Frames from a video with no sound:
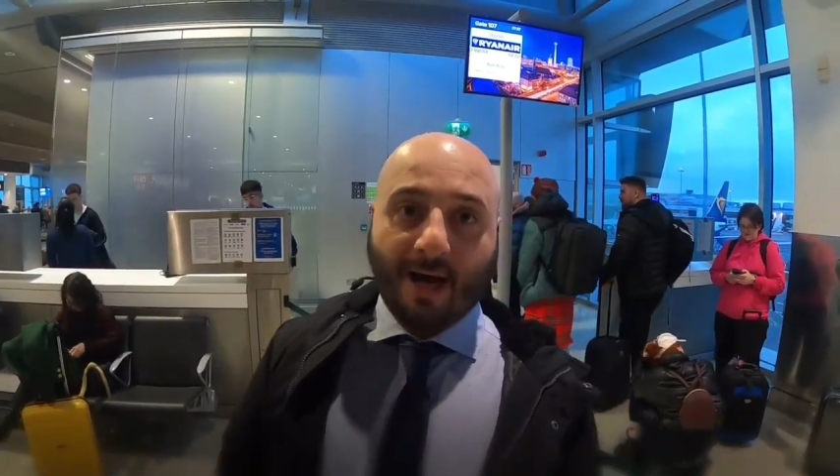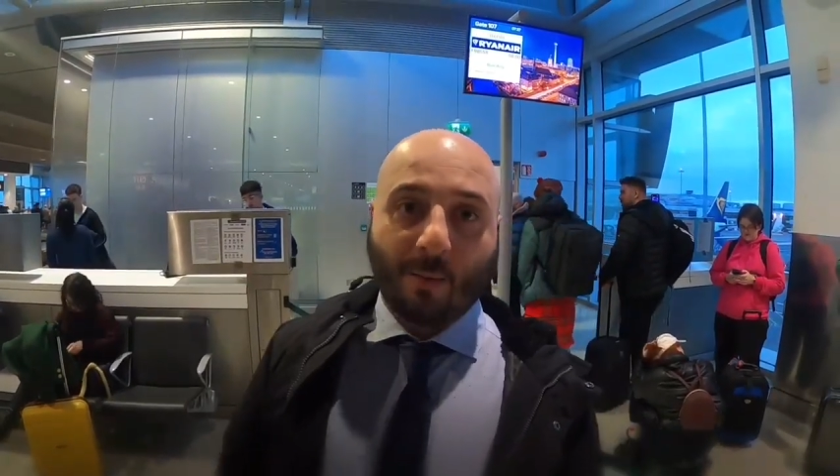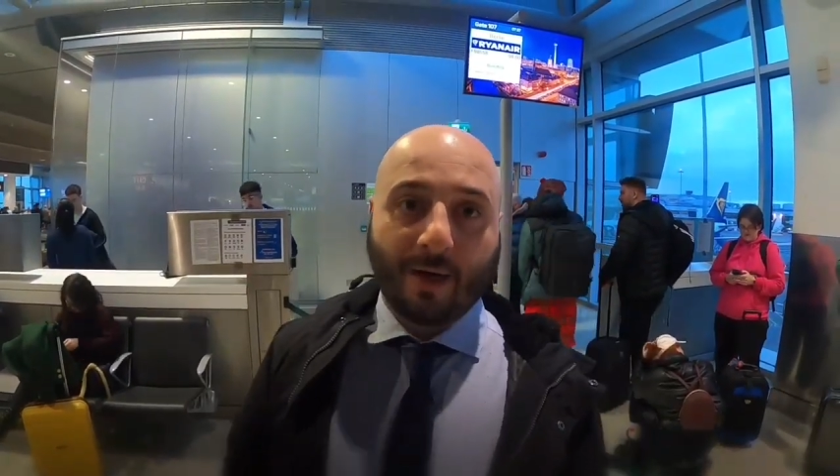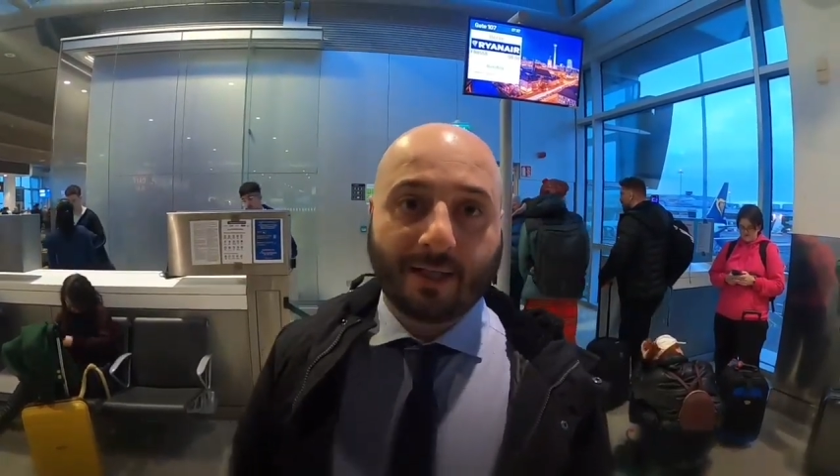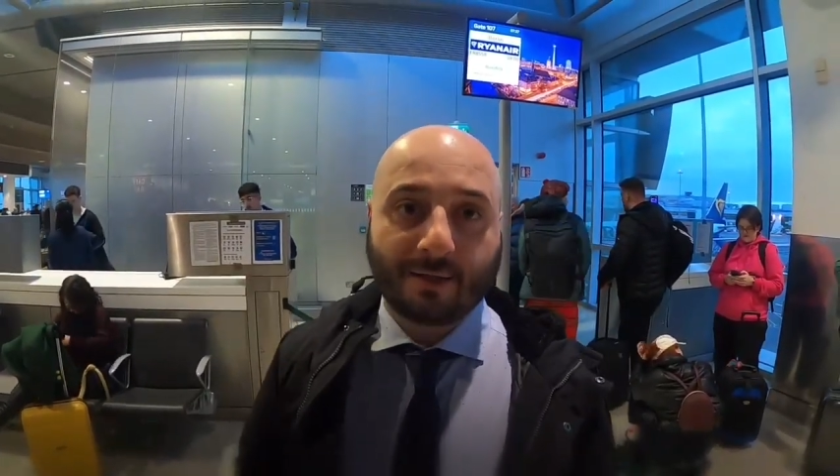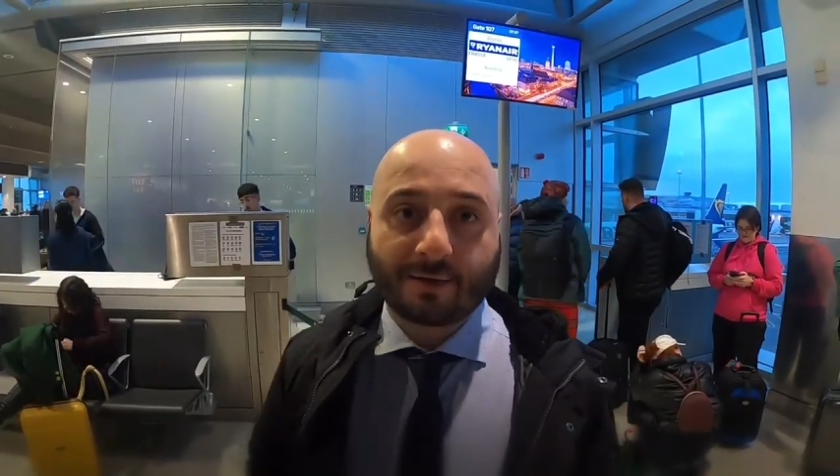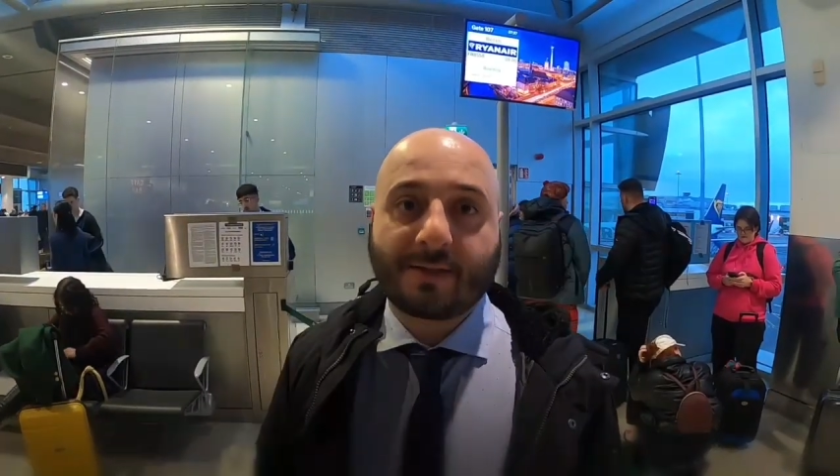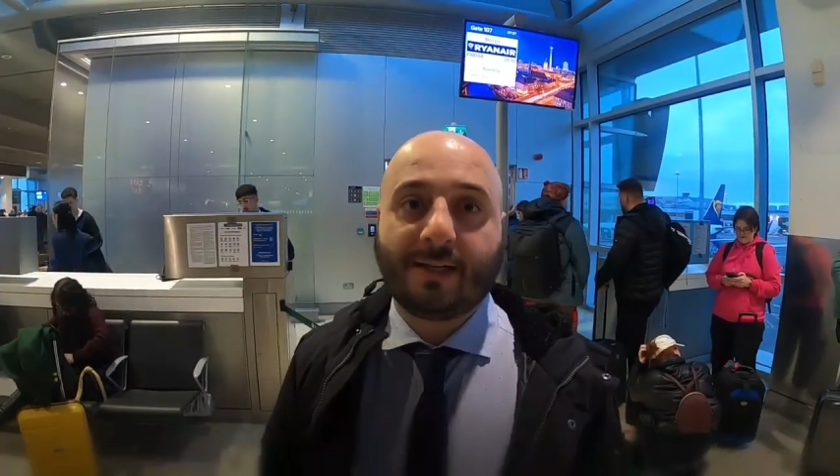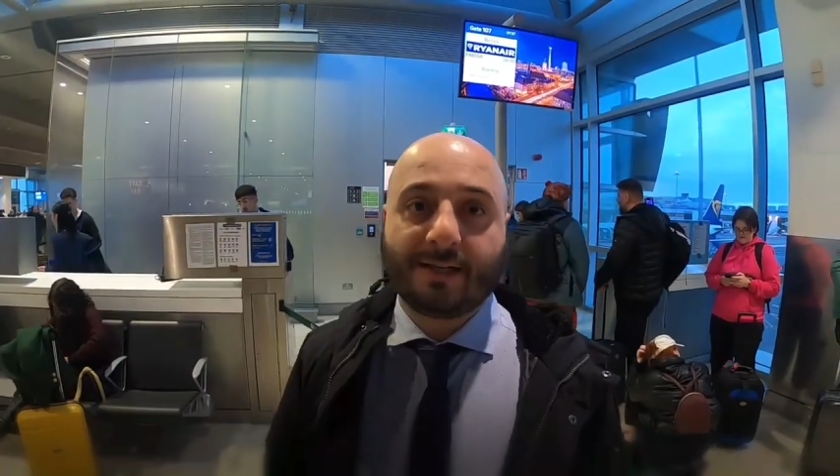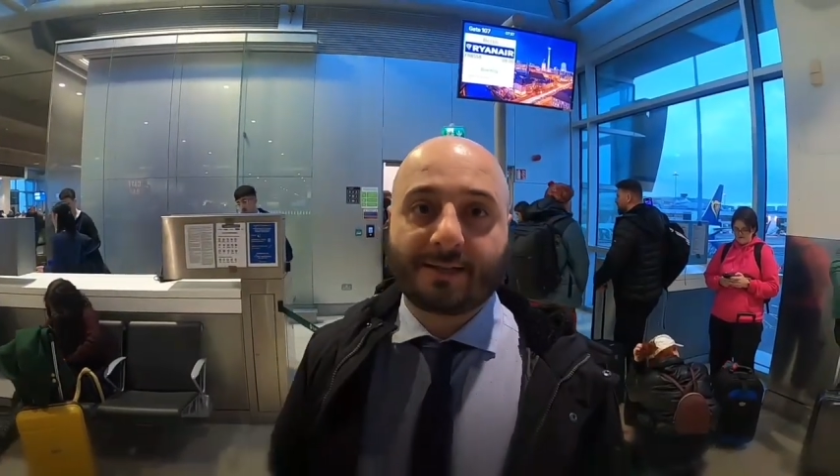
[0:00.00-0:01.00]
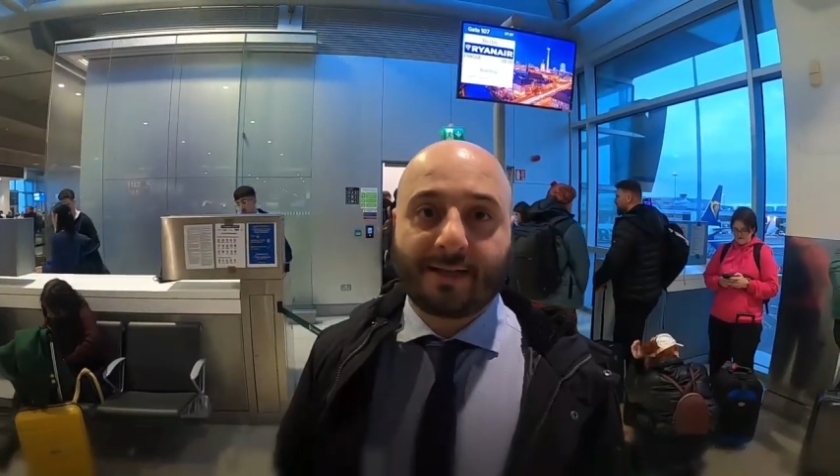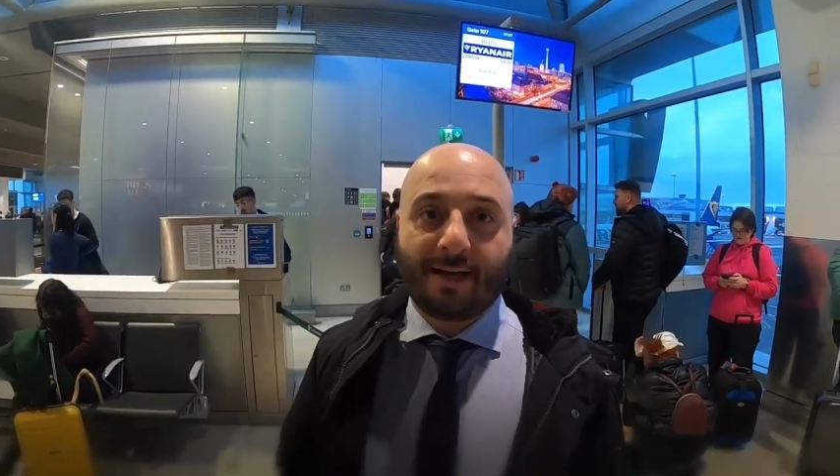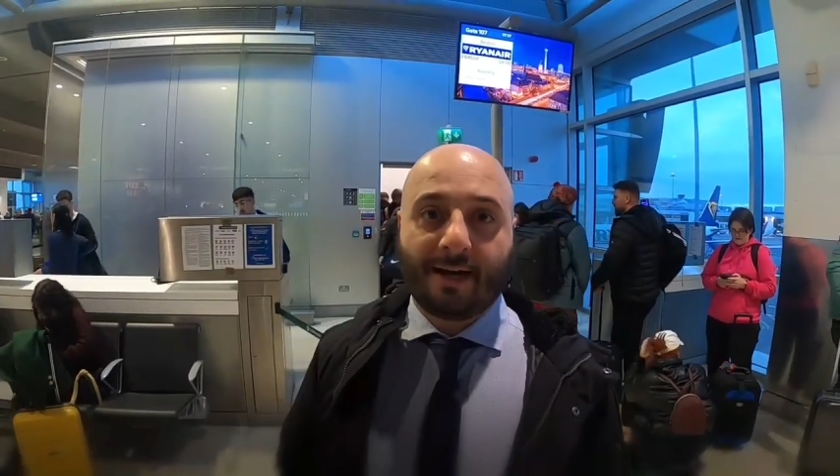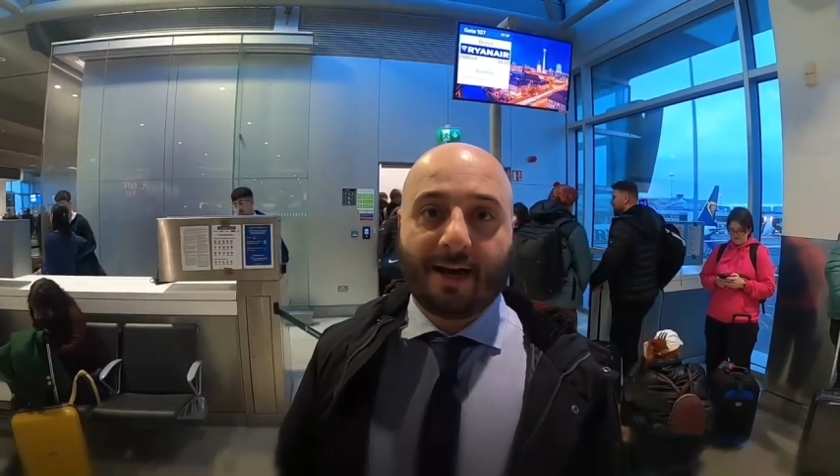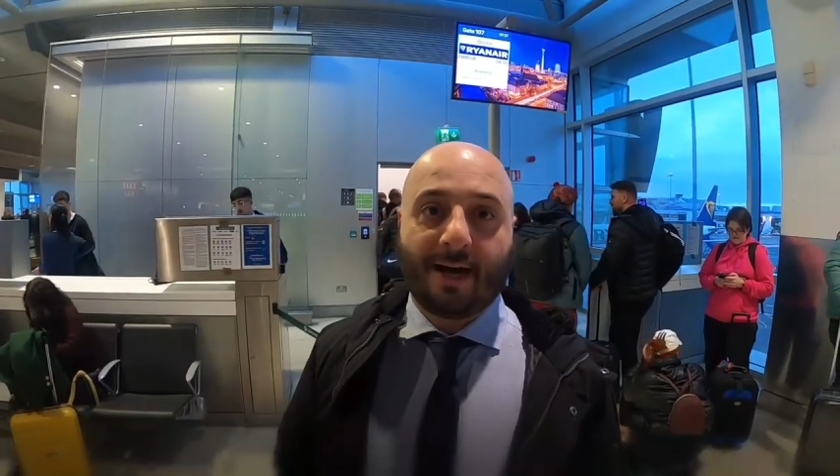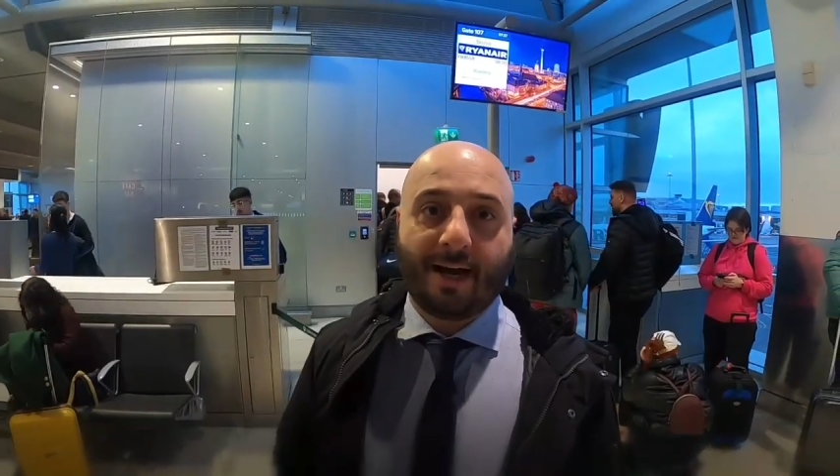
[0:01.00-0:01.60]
are waiting to see us there.